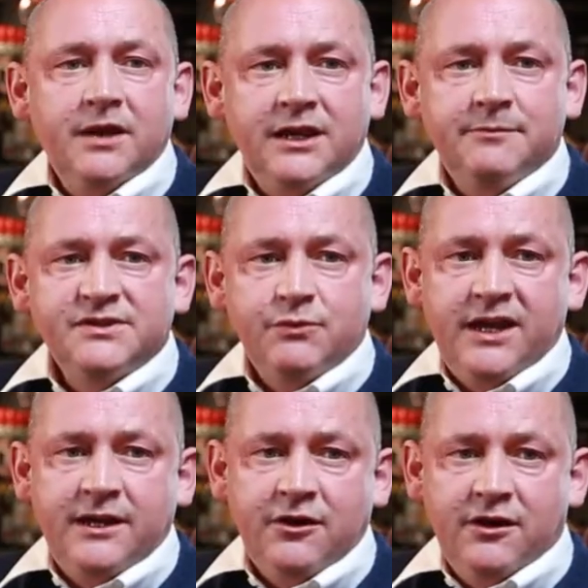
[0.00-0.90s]
My name is
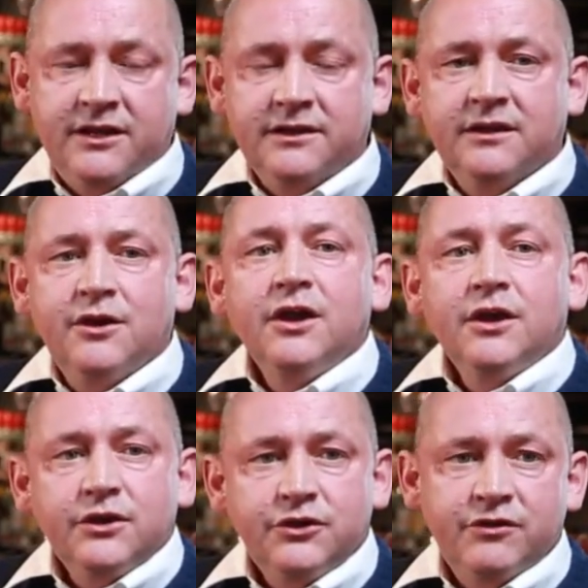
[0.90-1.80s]
Wayne Harding.
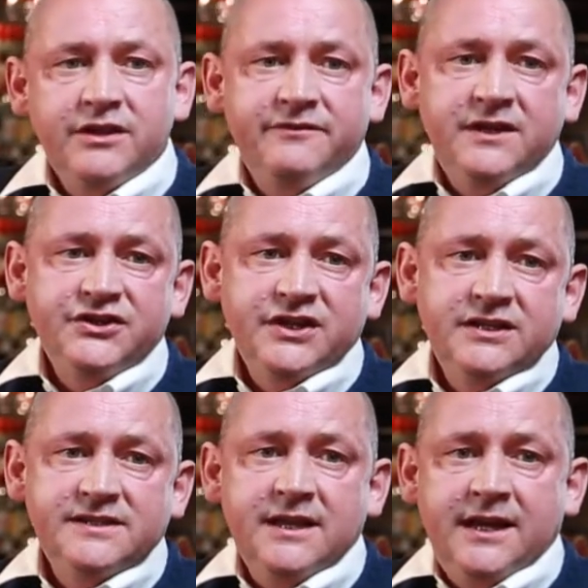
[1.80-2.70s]
You're in the Village Inn
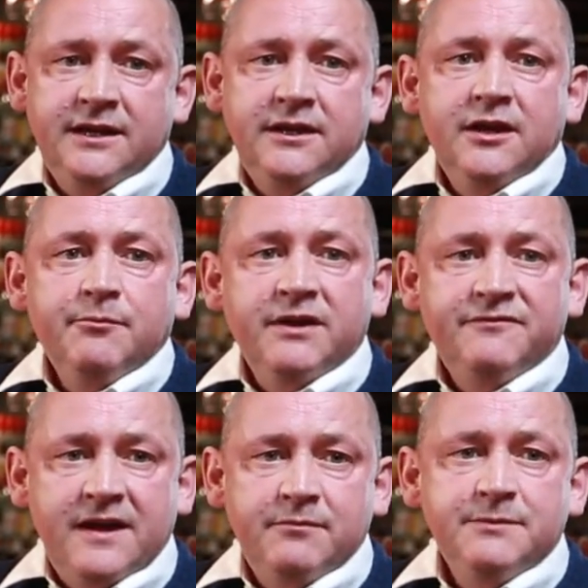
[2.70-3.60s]
in Slane, my
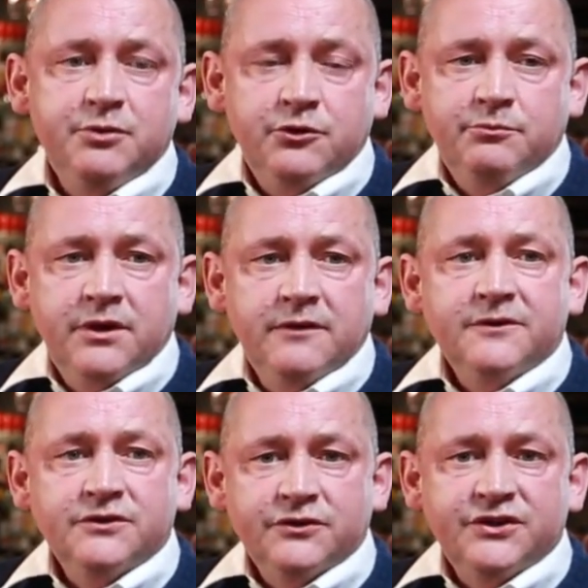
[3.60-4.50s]
family pub,
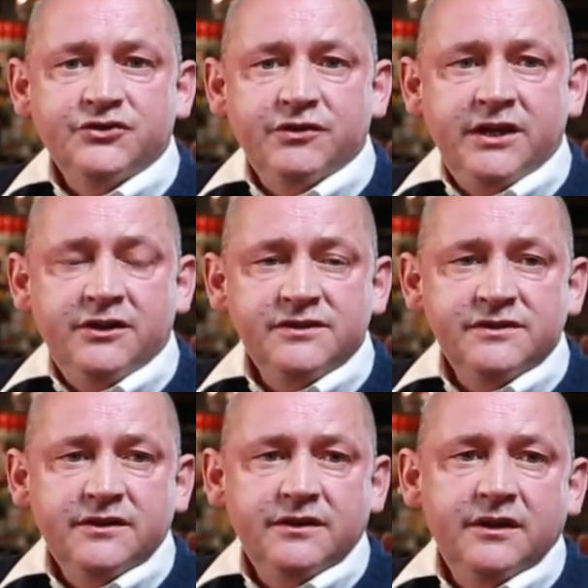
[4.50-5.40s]
for 33
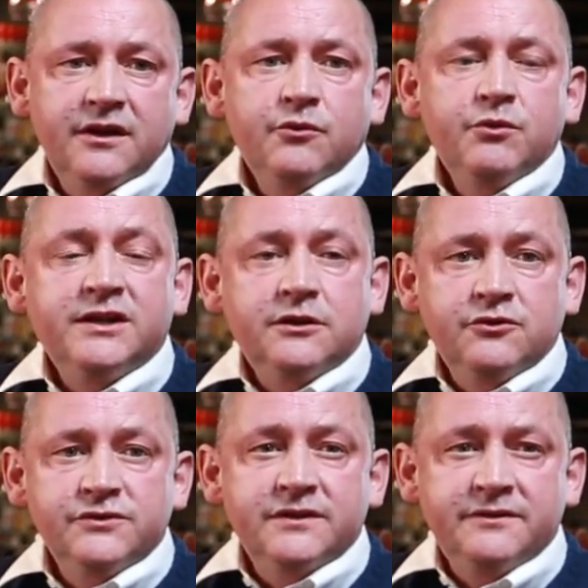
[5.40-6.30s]
years. We
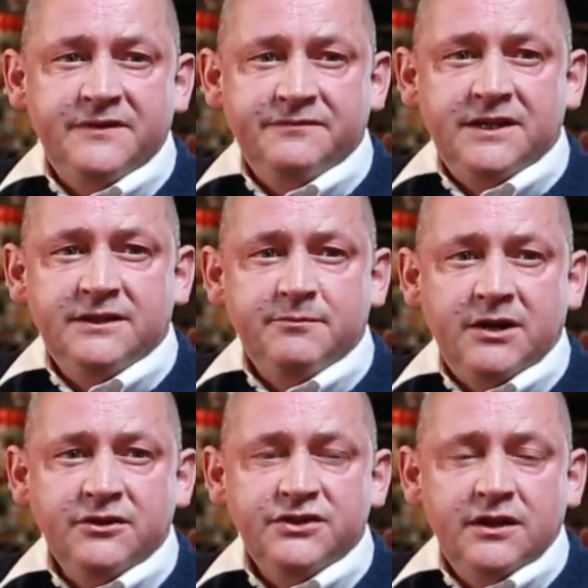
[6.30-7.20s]
closed on the 15th of
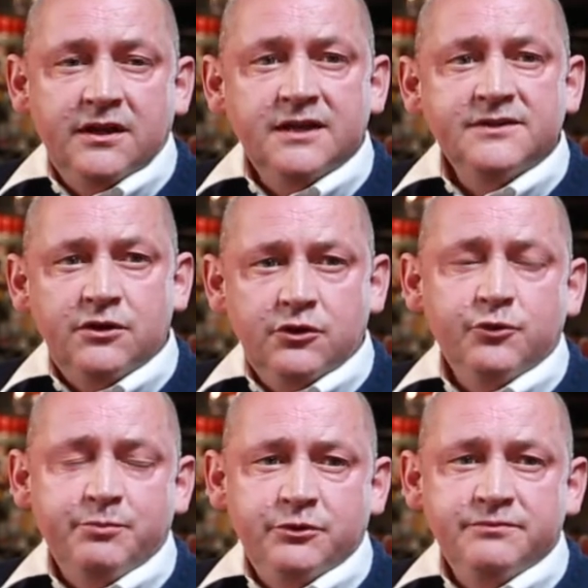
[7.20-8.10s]
March, as all
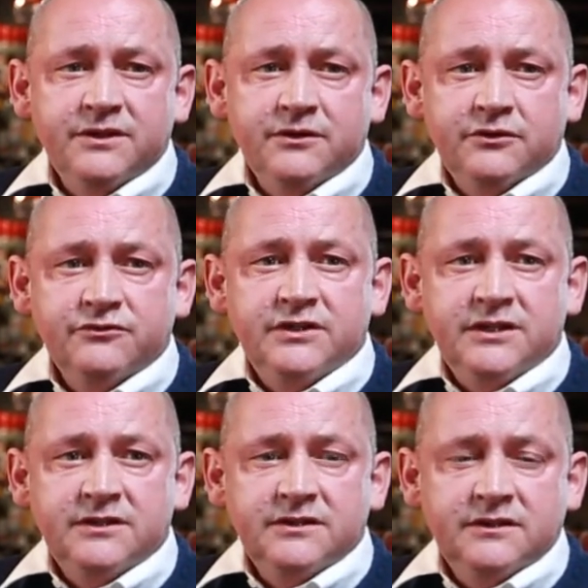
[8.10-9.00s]
other pubs in the country
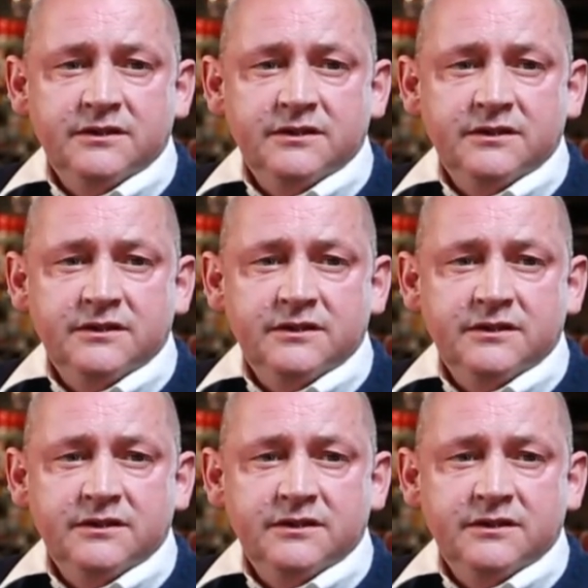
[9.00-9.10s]
did.